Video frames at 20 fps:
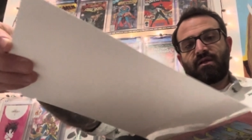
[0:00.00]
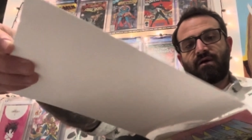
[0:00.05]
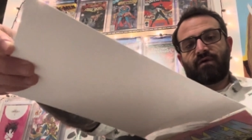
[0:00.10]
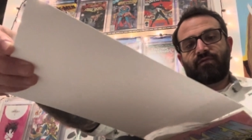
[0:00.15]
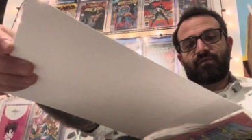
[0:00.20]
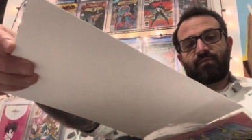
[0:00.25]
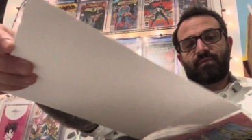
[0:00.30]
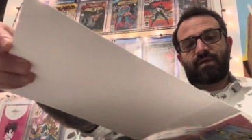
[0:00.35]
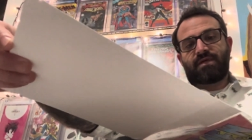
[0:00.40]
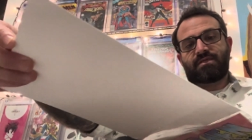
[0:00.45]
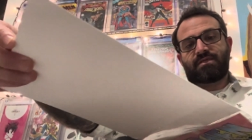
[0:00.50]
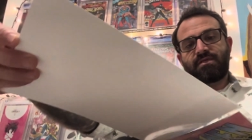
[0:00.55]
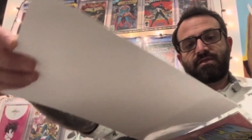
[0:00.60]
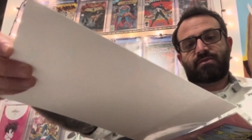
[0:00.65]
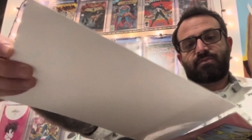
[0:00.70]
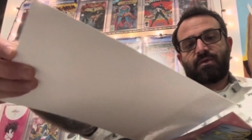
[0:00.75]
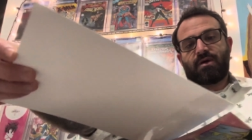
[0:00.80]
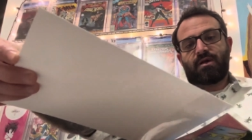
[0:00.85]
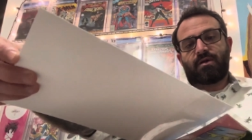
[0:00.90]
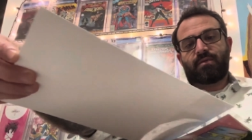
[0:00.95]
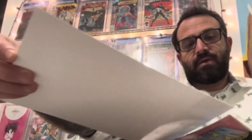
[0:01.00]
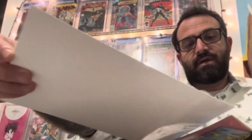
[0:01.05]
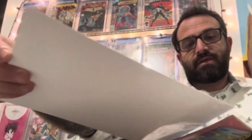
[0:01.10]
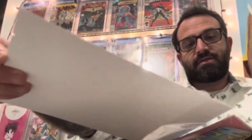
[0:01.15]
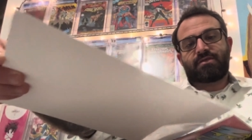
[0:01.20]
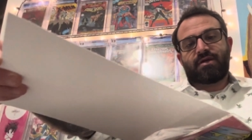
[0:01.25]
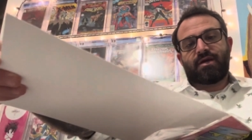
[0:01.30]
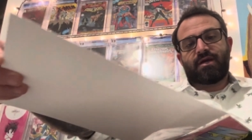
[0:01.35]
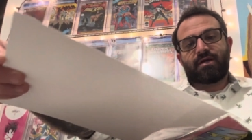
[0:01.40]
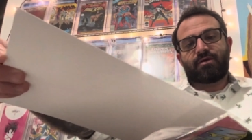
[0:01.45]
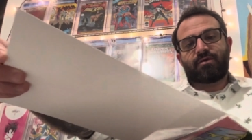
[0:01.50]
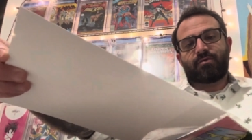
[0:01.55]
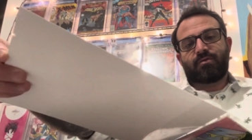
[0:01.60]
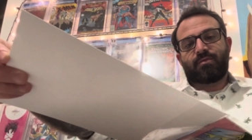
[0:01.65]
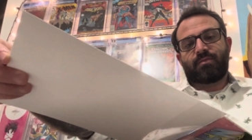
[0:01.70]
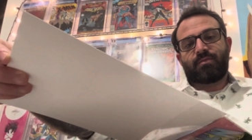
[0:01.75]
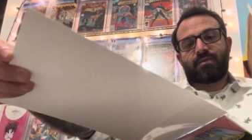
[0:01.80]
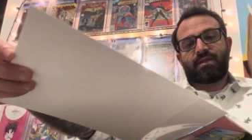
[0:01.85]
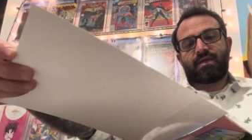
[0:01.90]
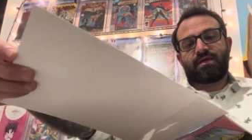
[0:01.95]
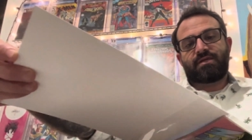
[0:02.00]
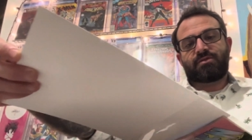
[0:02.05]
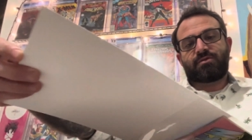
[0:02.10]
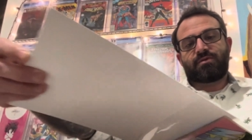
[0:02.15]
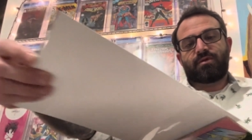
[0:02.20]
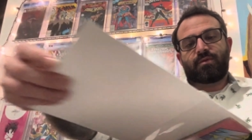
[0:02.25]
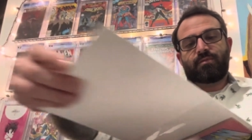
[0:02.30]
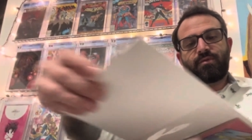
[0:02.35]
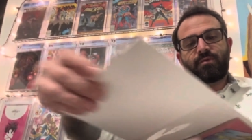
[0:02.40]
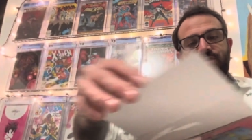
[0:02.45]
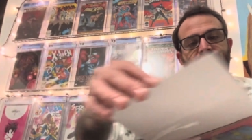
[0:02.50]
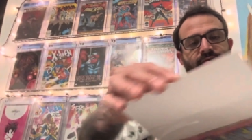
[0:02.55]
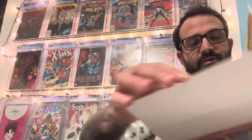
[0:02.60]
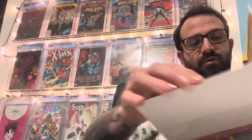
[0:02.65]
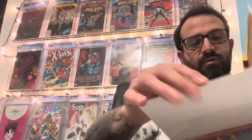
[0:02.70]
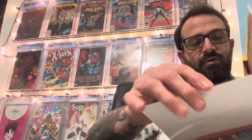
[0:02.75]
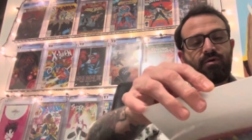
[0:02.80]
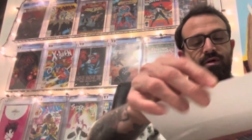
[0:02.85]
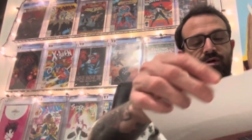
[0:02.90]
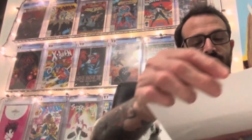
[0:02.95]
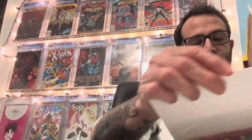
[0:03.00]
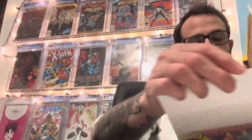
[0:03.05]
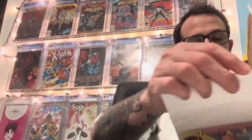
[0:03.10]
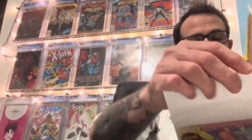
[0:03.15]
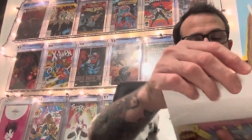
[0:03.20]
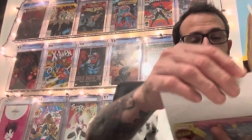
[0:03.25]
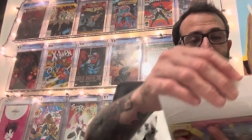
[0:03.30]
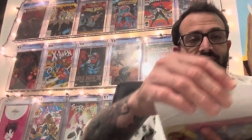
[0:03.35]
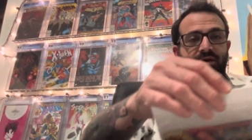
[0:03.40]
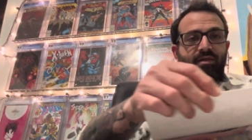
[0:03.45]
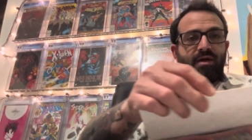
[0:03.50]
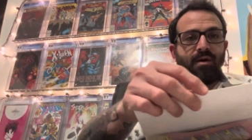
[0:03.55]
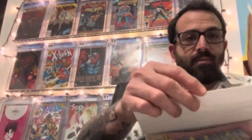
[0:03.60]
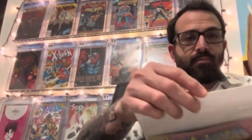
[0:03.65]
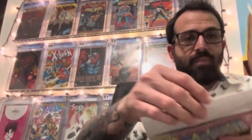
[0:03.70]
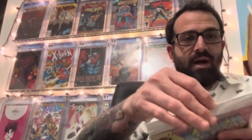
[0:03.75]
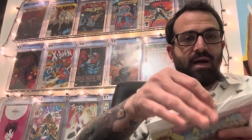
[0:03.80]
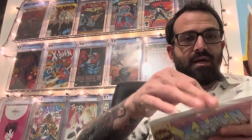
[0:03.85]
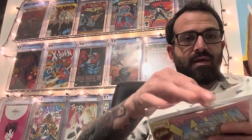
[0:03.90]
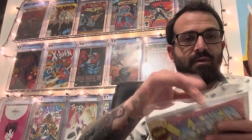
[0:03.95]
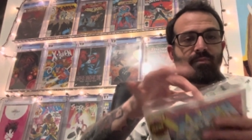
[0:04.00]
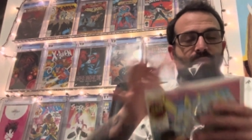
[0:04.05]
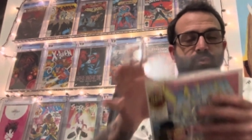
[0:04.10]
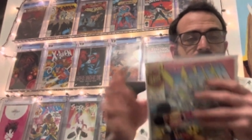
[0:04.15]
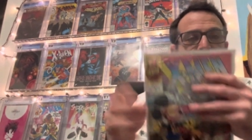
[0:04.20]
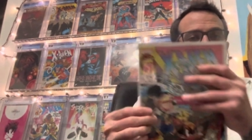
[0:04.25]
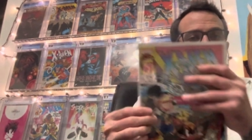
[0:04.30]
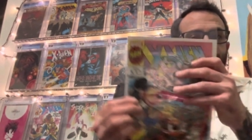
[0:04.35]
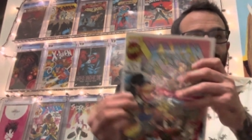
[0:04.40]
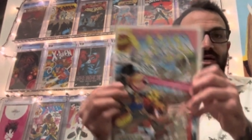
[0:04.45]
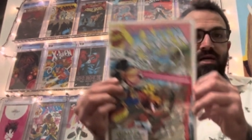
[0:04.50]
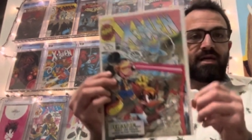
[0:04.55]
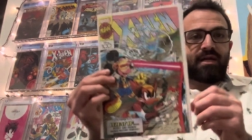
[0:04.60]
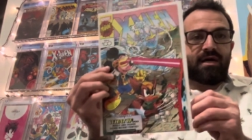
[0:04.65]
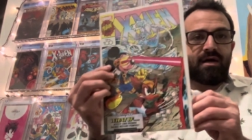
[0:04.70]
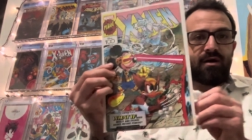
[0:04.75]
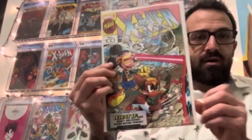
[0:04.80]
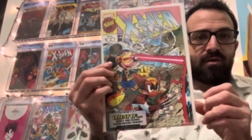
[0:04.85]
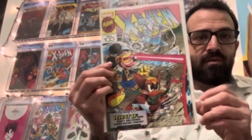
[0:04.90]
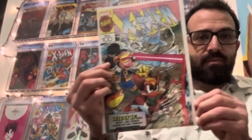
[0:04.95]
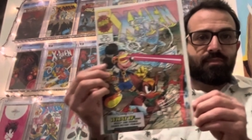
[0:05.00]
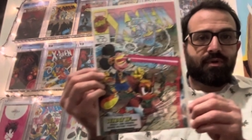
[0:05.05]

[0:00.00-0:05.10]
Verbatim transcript: of Amazing Spider-Man. Sorry, I couldn't remember the issue number, so take out that backing board and check it out.